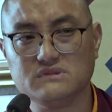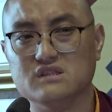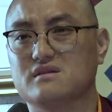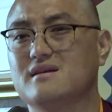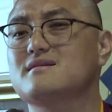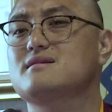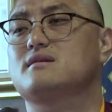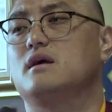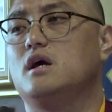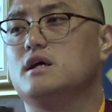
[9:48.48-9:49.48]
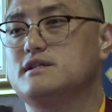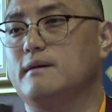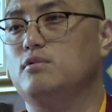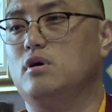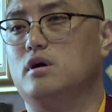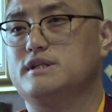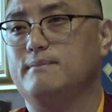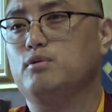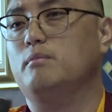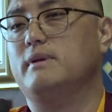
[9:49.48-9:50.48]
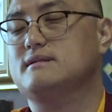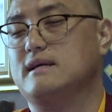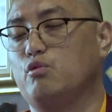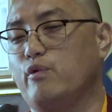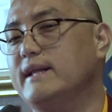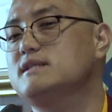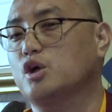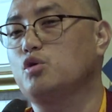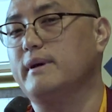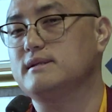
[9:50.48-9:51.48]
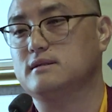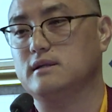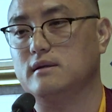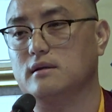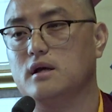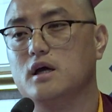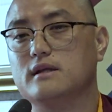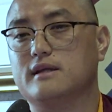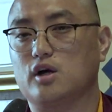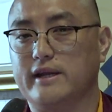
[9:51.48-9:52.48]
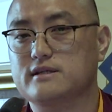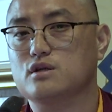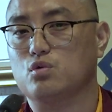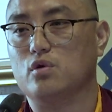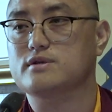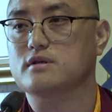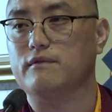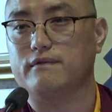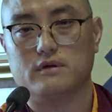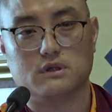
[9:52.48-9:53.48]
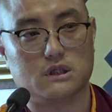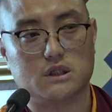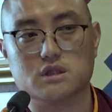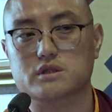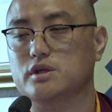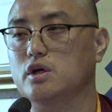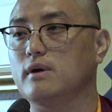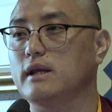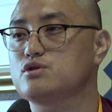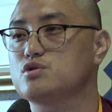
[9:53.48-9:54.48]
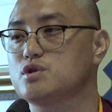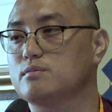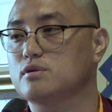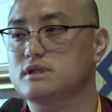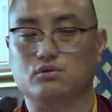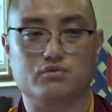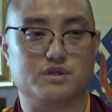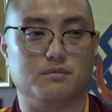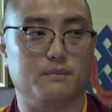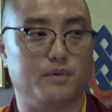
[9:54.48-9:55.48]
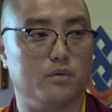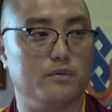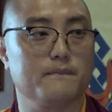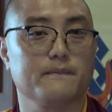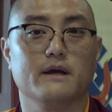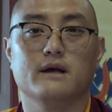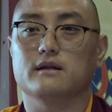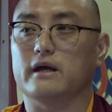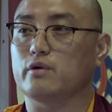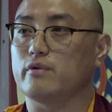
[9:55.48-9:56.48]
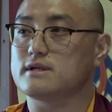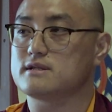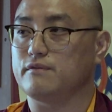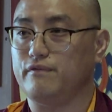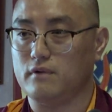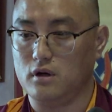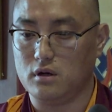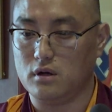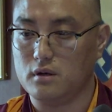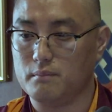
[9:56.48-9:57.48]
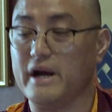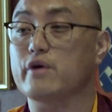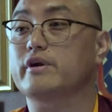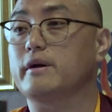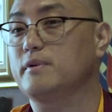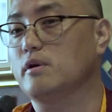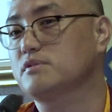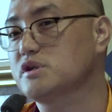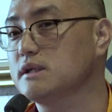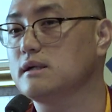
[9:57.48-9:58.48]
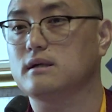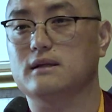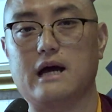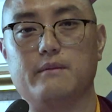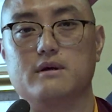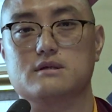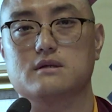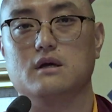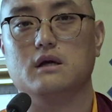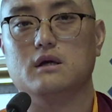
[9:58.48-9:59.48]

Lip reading: These developments are well documented in the collected works of the third Gyawal Hatsun Chimbo, Takdong Jigmee Po. Likewise, the biography of 3 lamas,